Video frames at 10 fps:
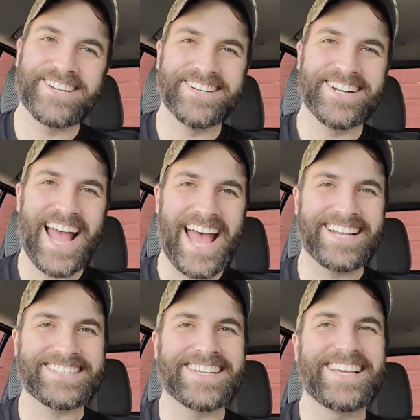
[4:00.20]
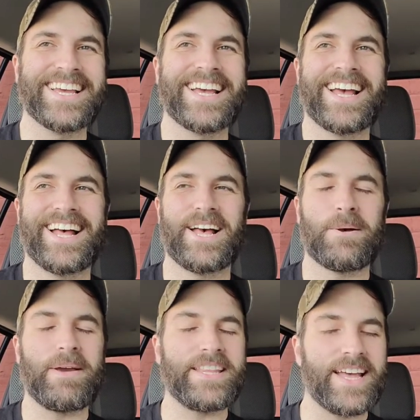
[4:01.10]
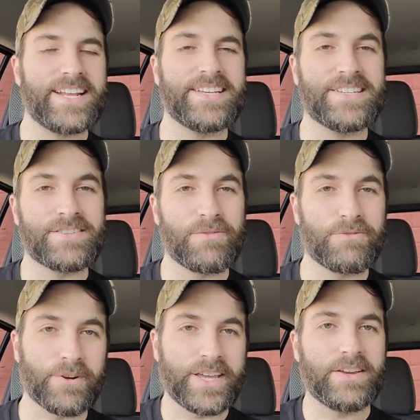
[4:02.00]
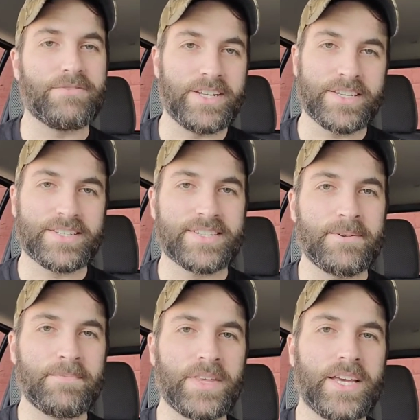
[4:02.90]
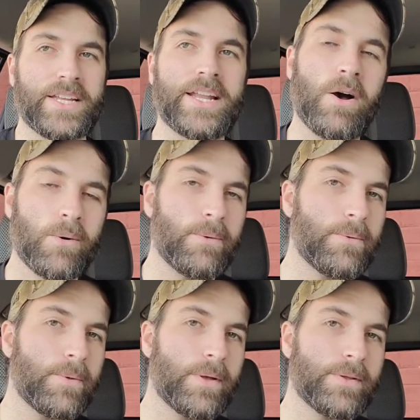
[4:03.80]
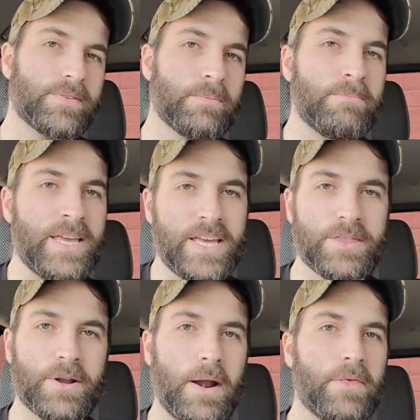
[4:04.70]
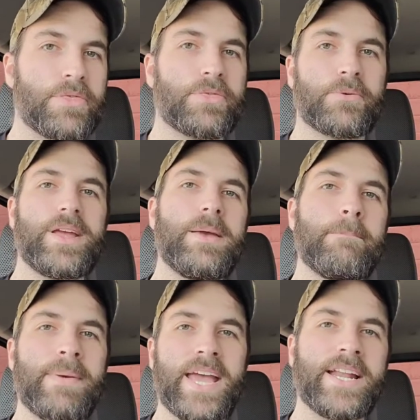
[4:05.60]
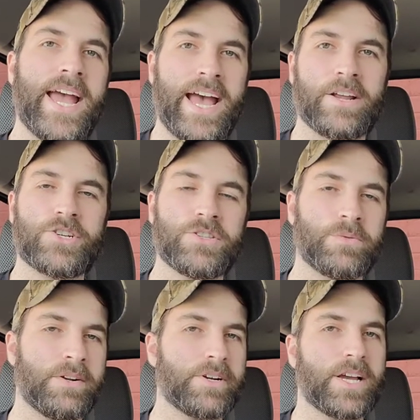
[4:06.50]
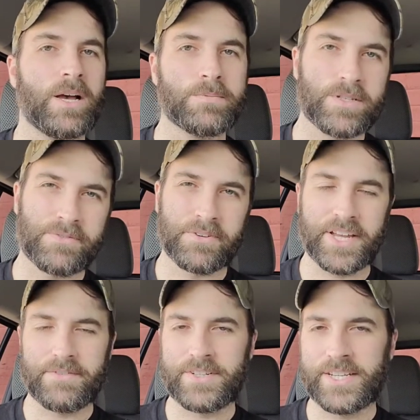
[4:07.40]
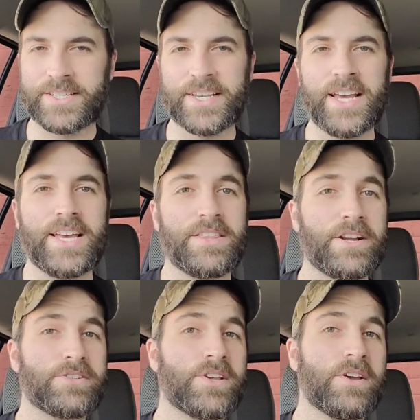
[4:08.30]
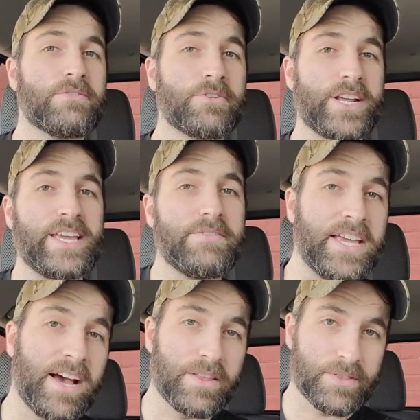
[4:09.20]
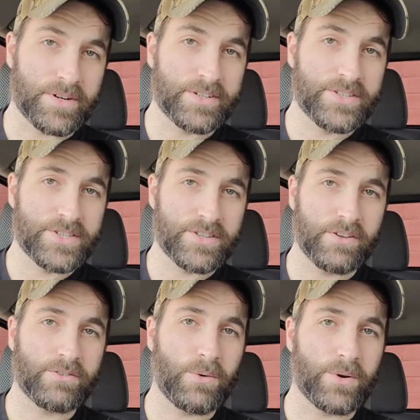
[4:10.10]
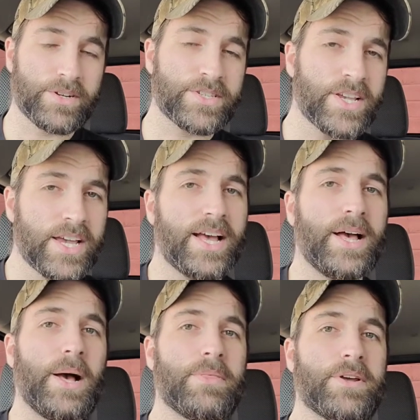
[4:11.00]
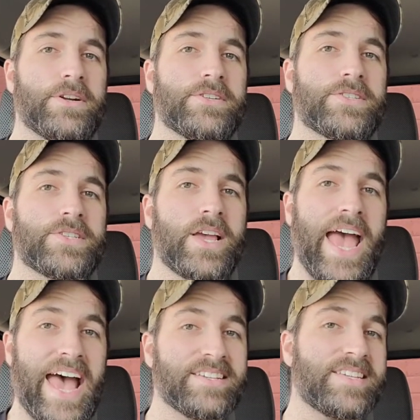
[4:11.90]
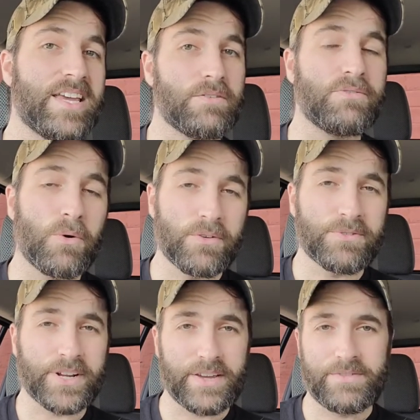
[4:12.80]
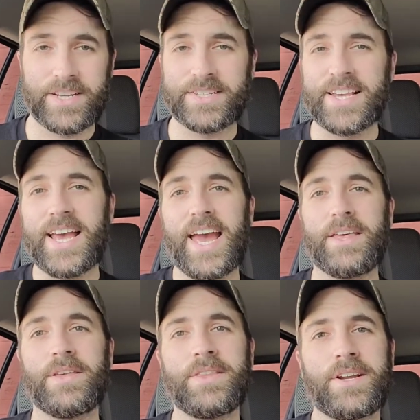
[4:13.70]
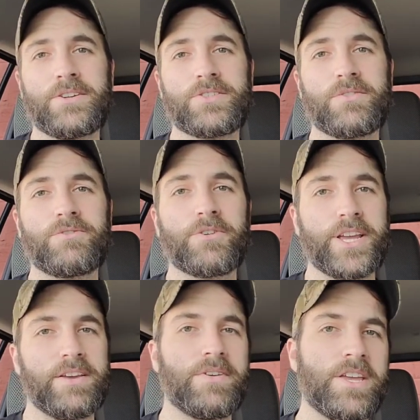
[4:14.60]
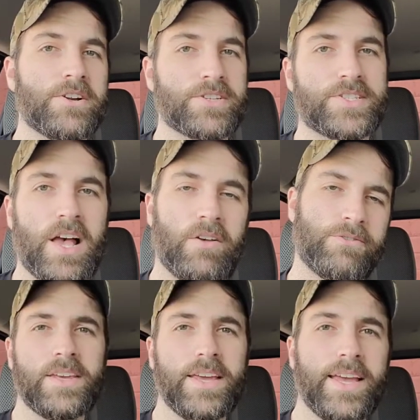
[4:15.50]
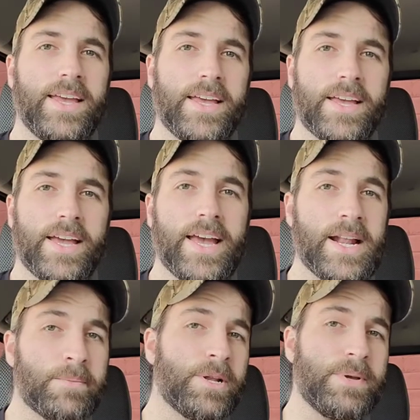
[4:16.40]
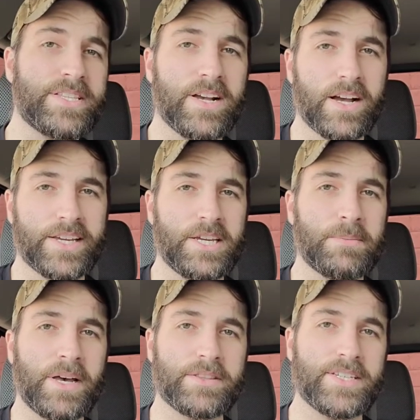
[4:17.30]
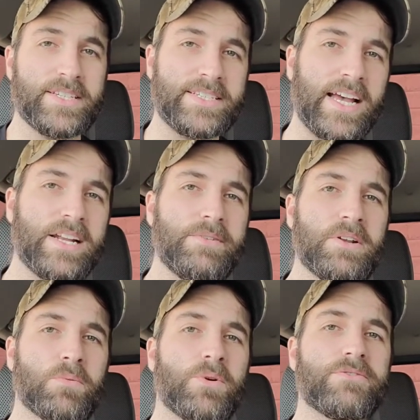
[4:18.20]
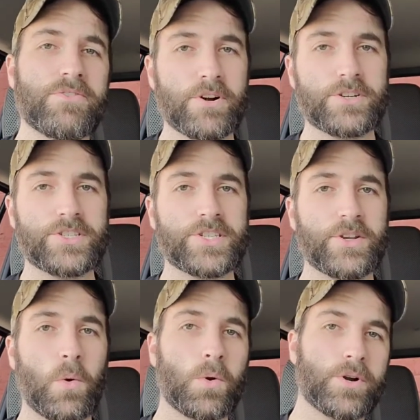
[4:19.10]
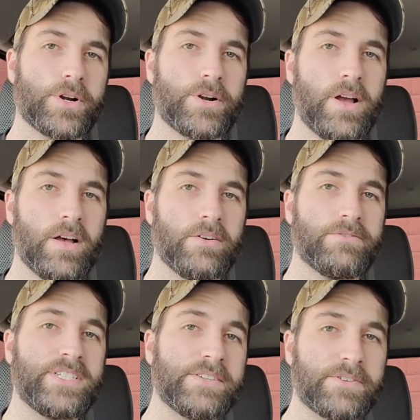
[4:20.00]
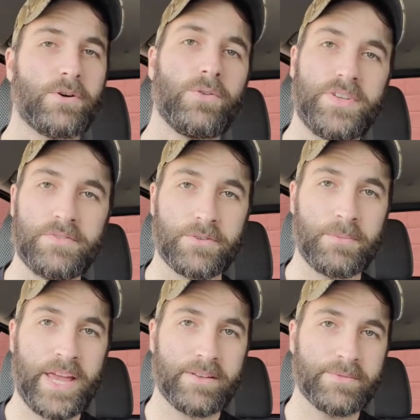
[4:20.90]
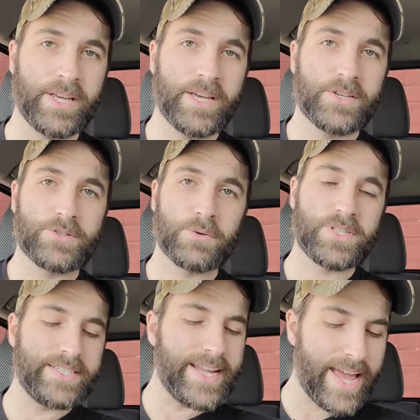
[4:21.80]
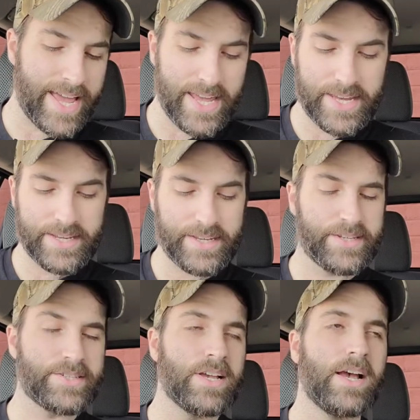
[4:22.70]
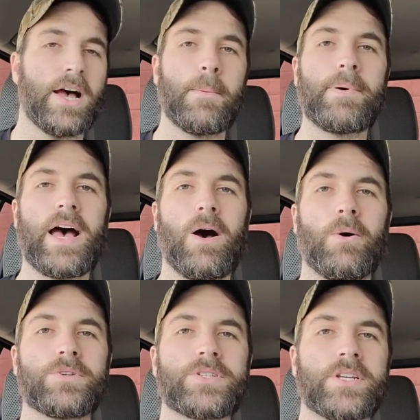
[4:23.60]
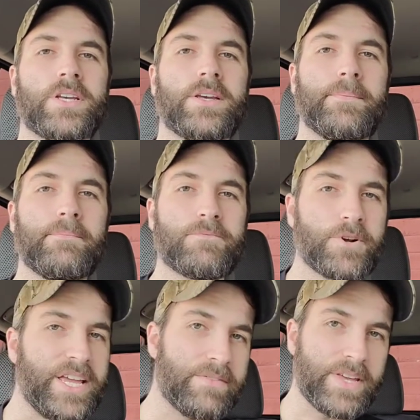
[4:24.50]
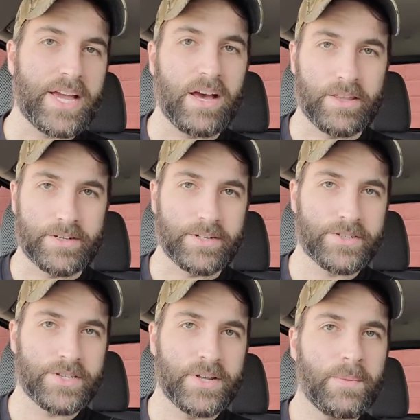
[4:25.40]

good at, um, and that is forgiveness. Now, to me, there are three main actions whenever it comes to forgiveness there's forgiving others, of course, there's asking for forgiveness, and then there's forgiving yourself. And I'm going to be talking about this kind of in reverse order of difficulty for me. So today is about forgiving others.